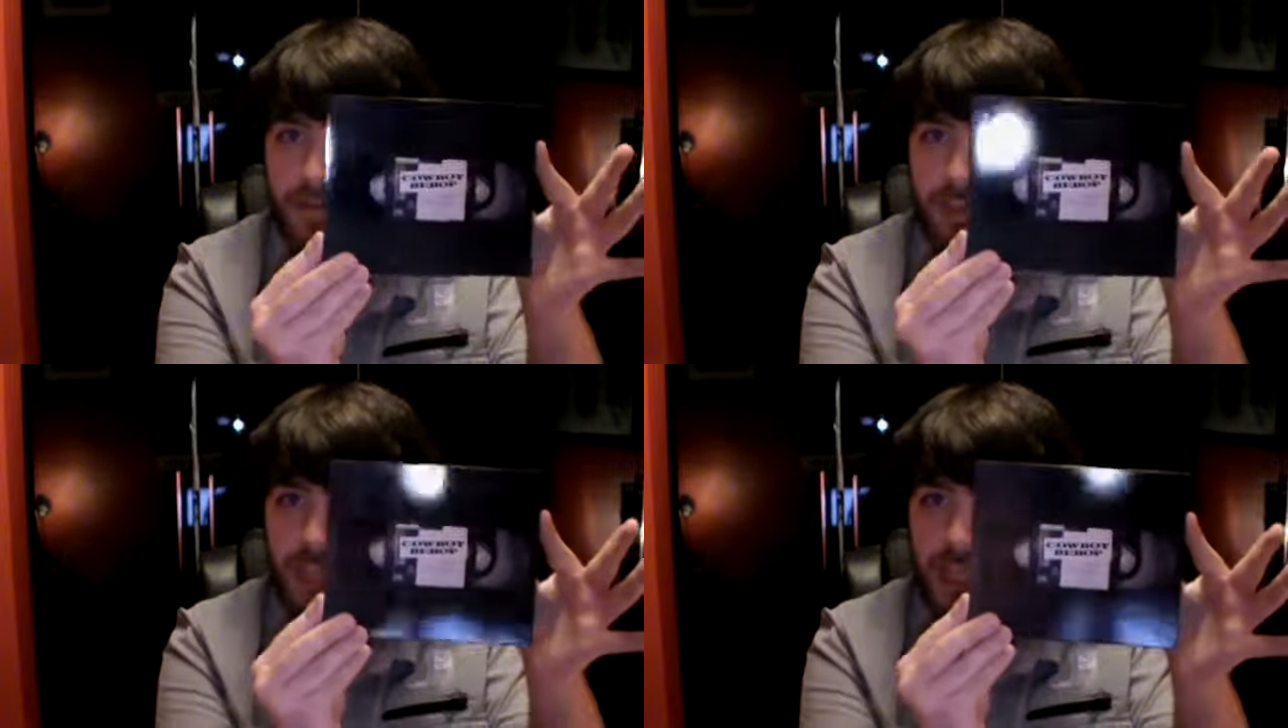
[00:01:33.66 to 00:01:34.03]

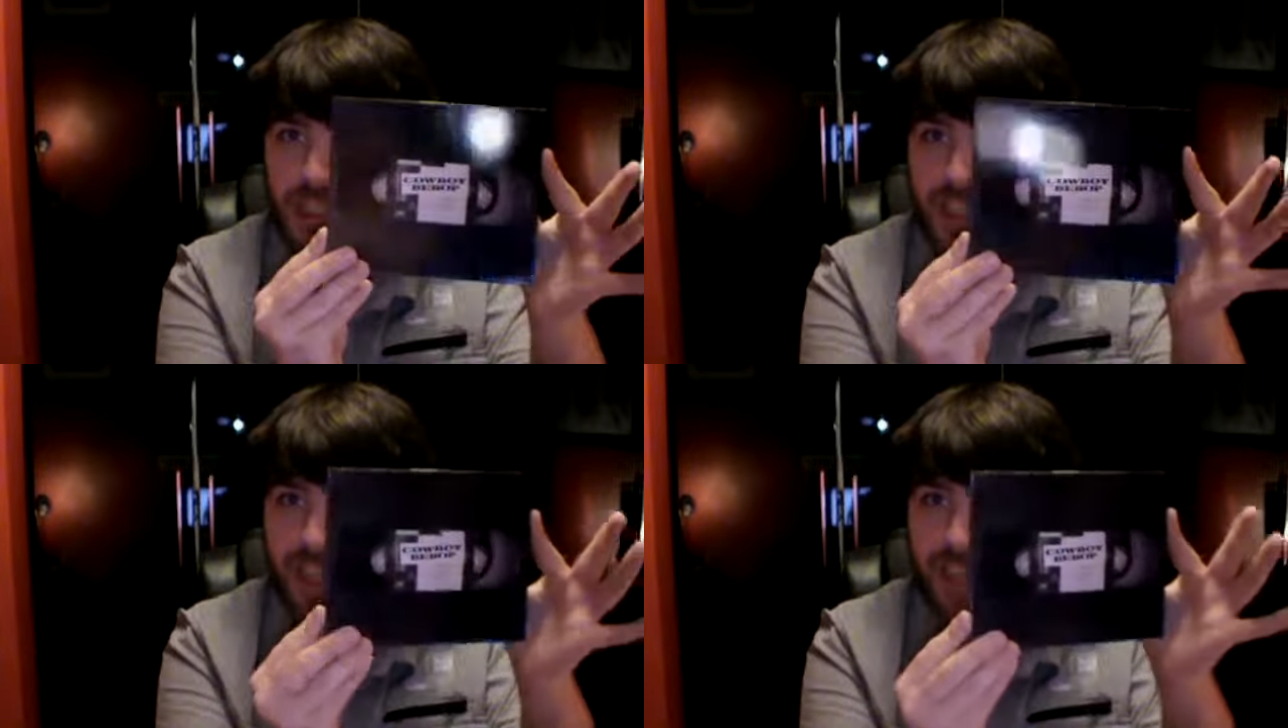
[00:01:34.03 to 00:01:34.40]

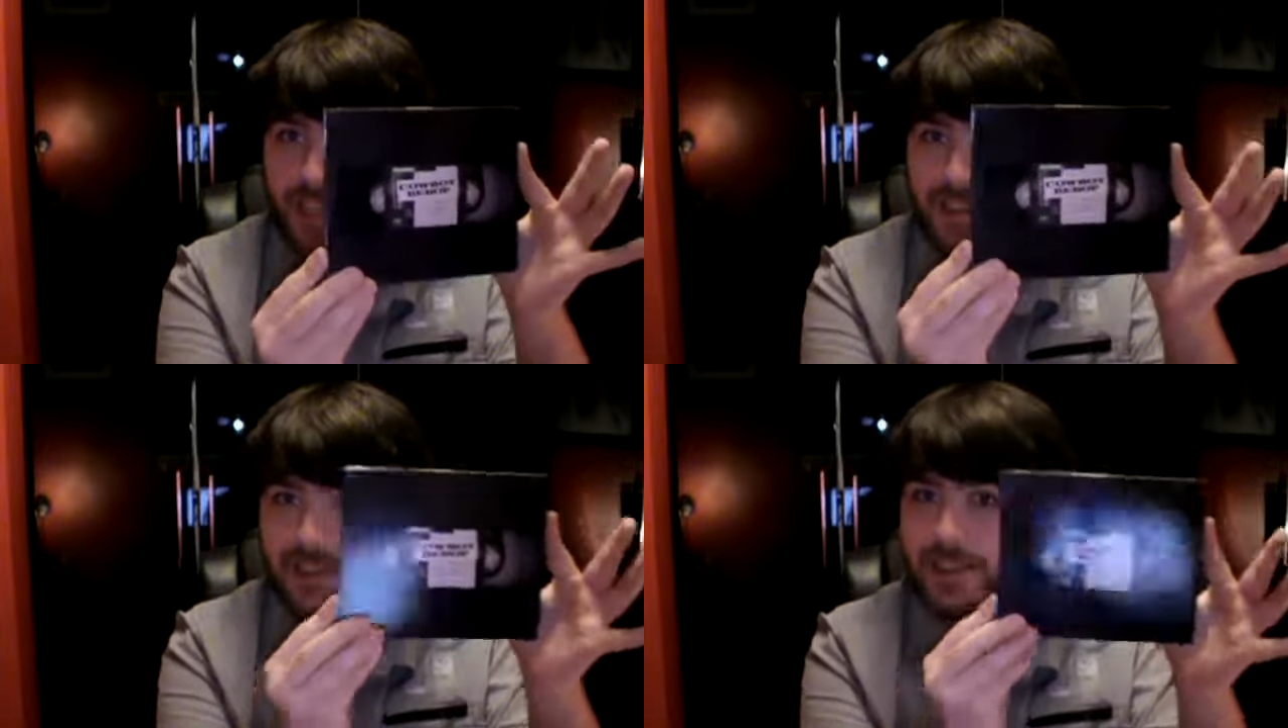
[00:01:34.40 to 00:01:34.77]

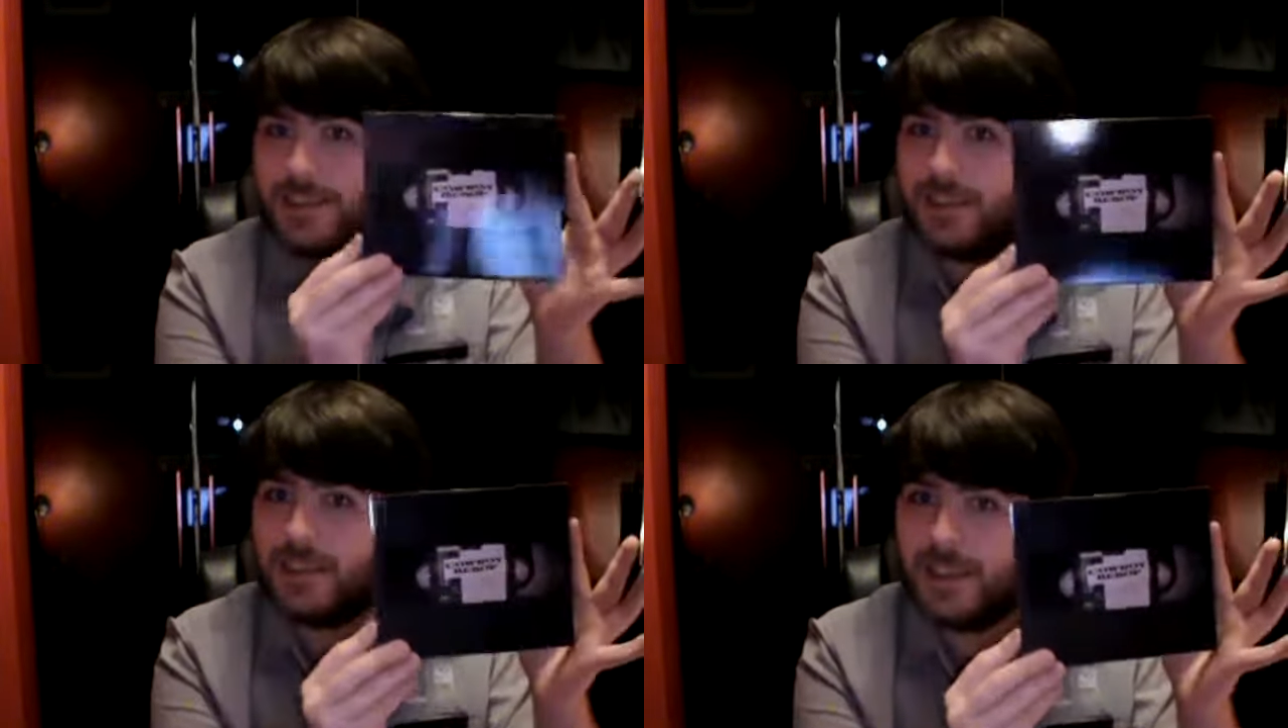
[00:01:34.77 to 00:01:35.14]

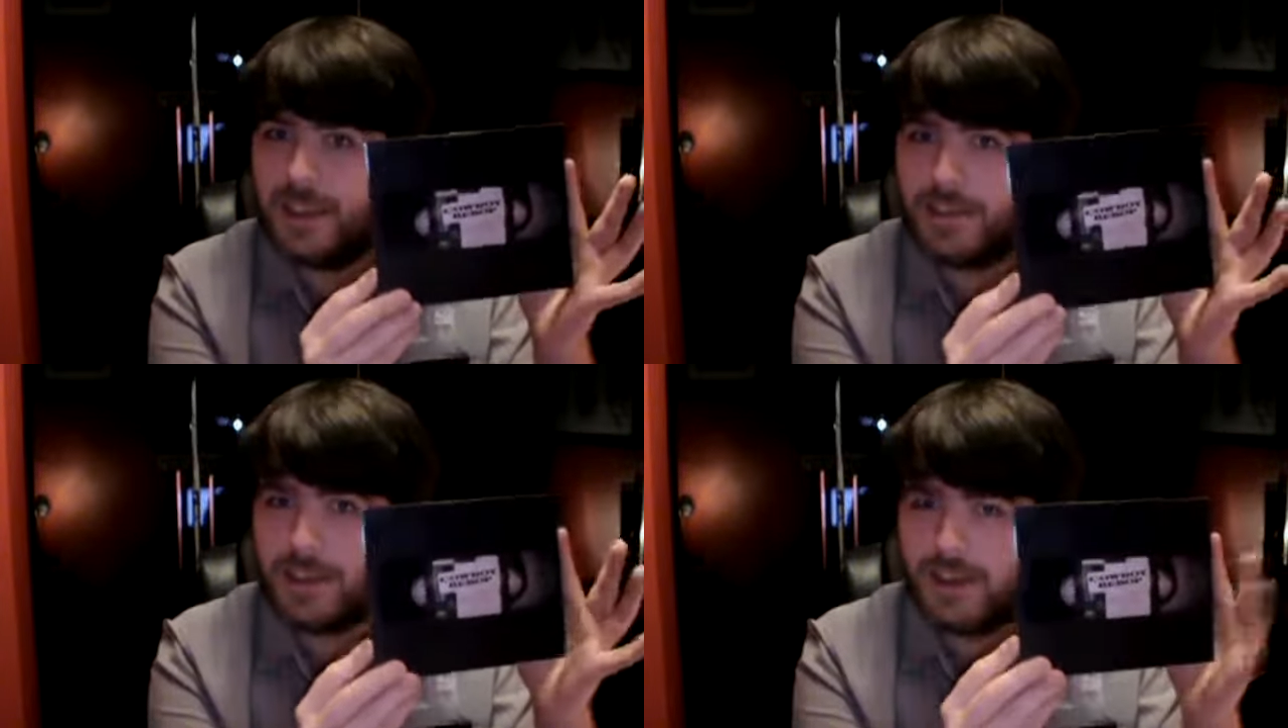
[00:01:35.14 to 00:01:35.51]
VHS
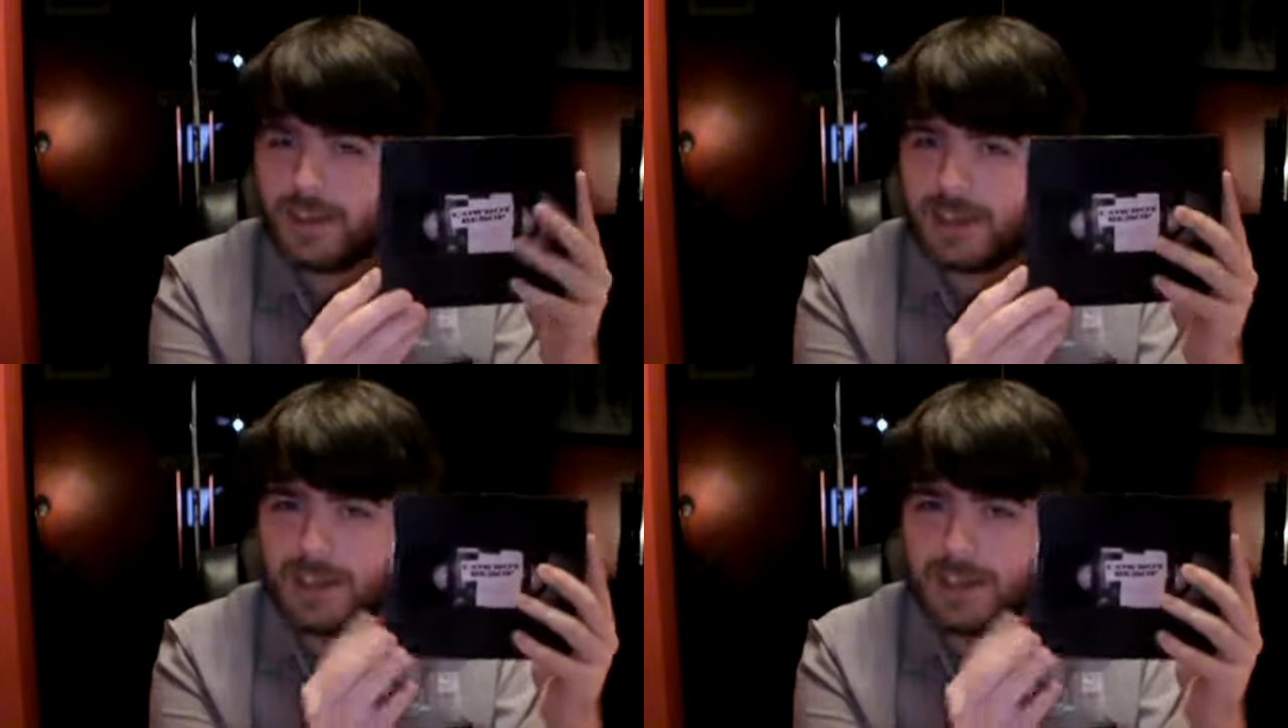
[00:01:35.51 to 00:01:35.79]
kind of cover.